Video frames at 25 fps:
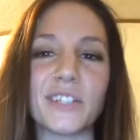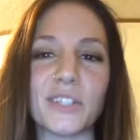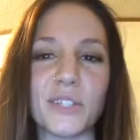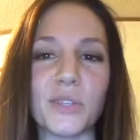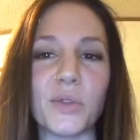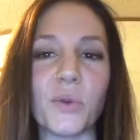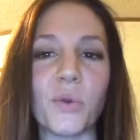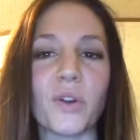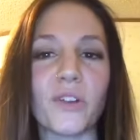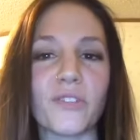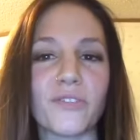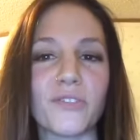
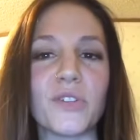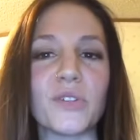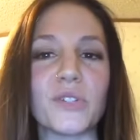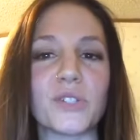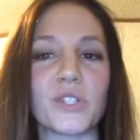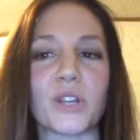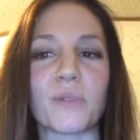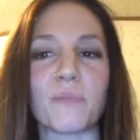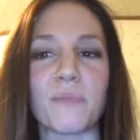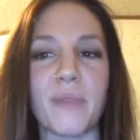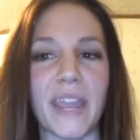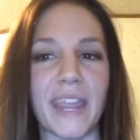your
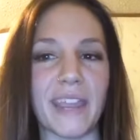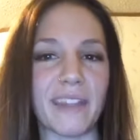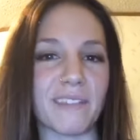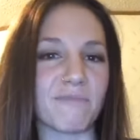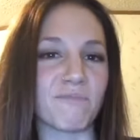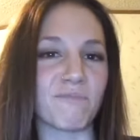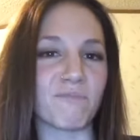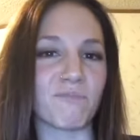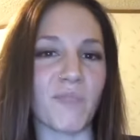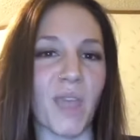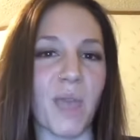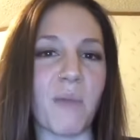future mate
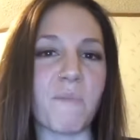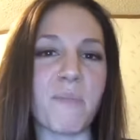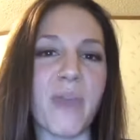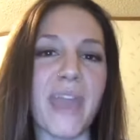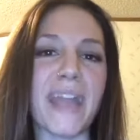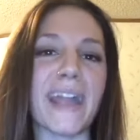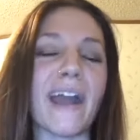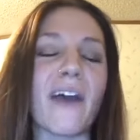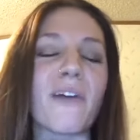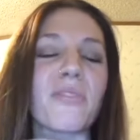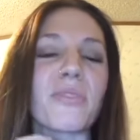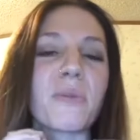and
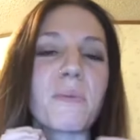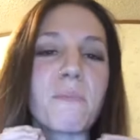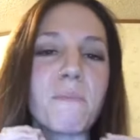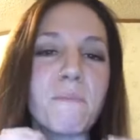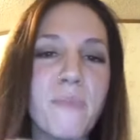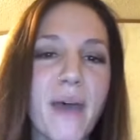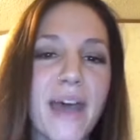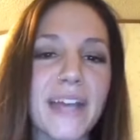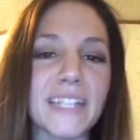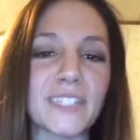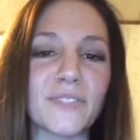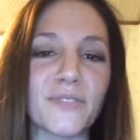pick out the
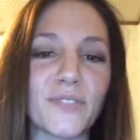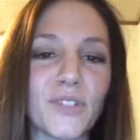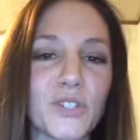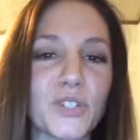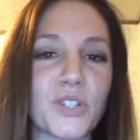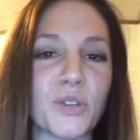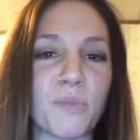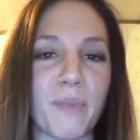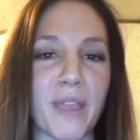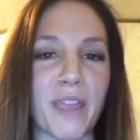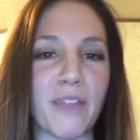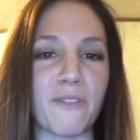best
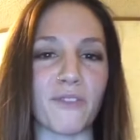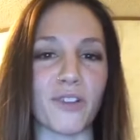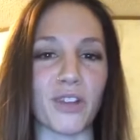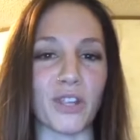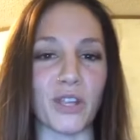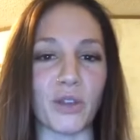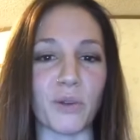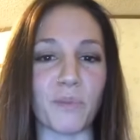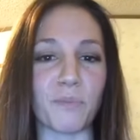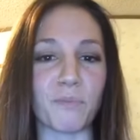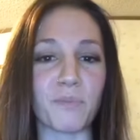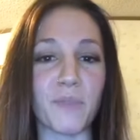future mate for
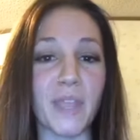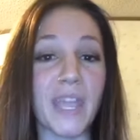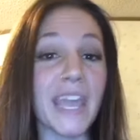you?